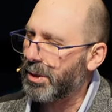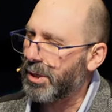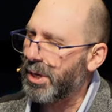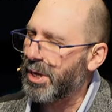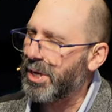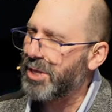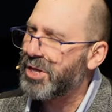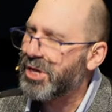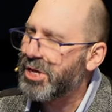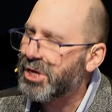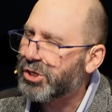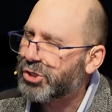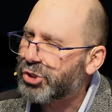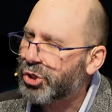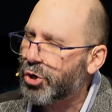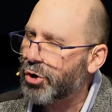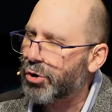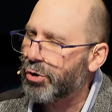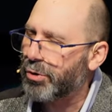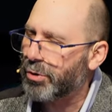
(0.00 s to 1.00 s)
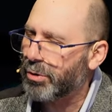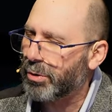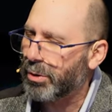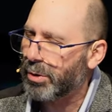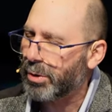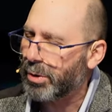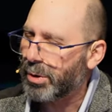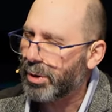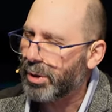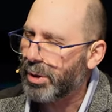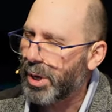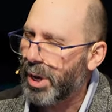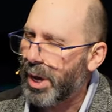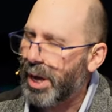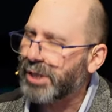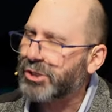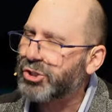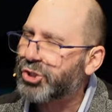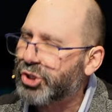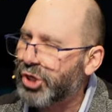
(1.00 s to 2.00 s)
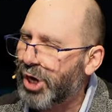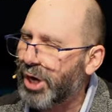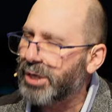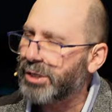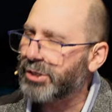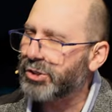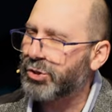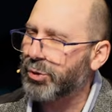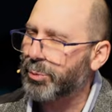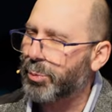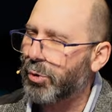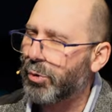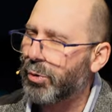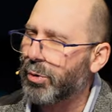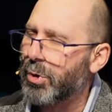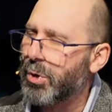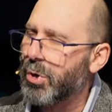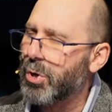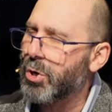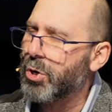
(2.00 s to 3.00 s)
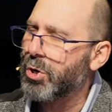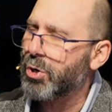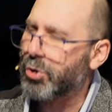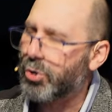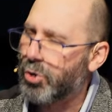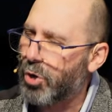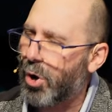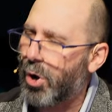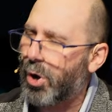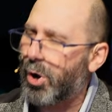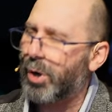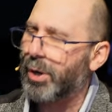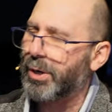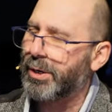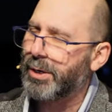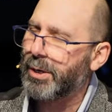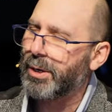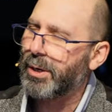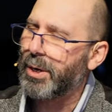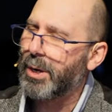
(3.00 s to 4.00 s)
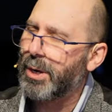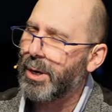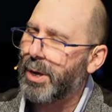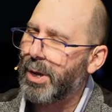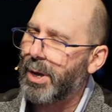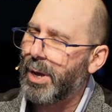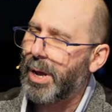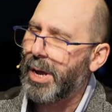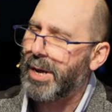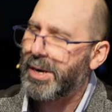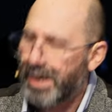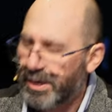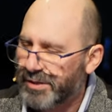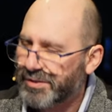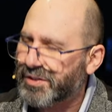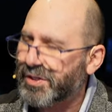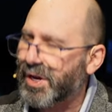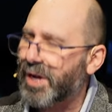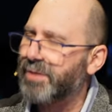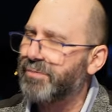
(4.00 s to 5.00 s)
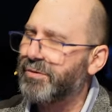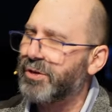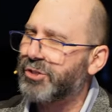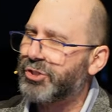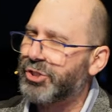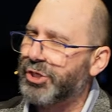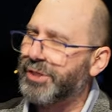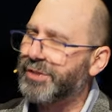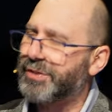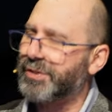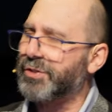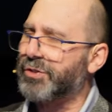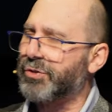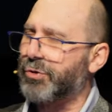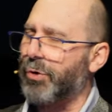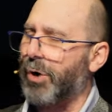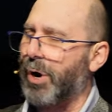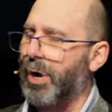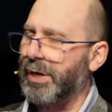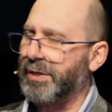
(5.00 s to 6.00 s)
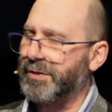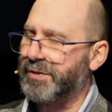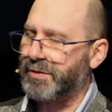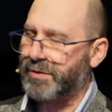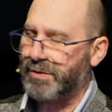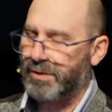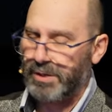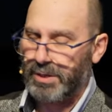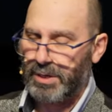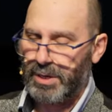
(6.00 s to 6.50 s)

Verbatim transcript: in the eternal, unchangeable God and our Saviour Jesus Christ.